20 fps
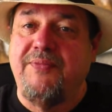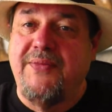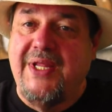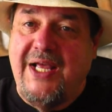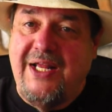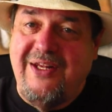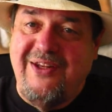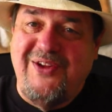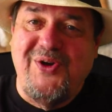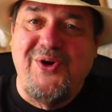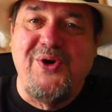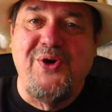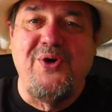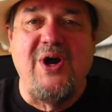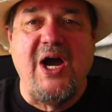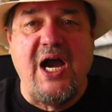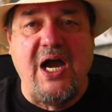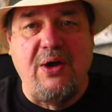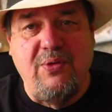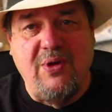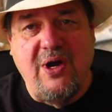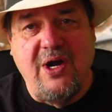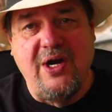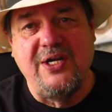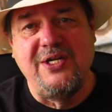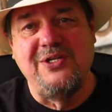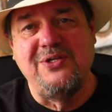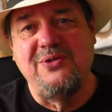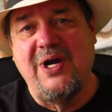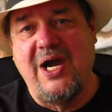hello, how are
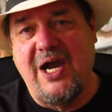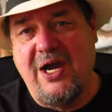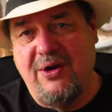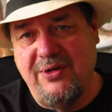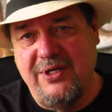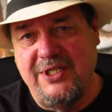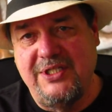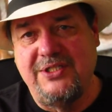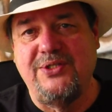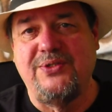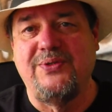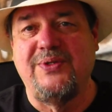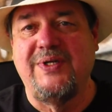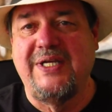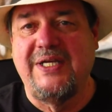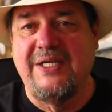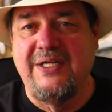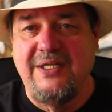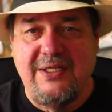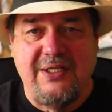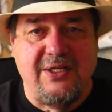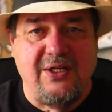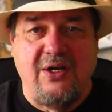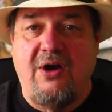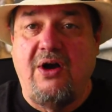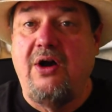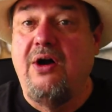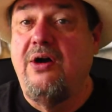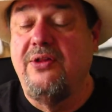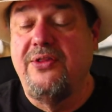you, how are you doing,
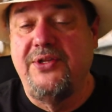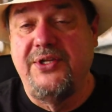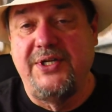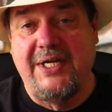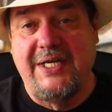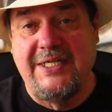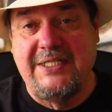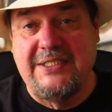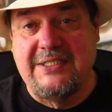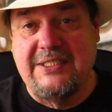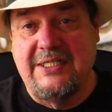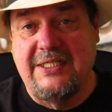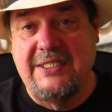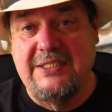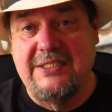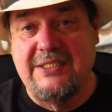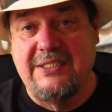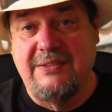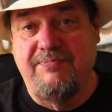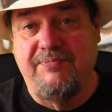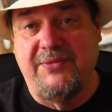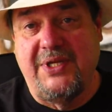all the niceties.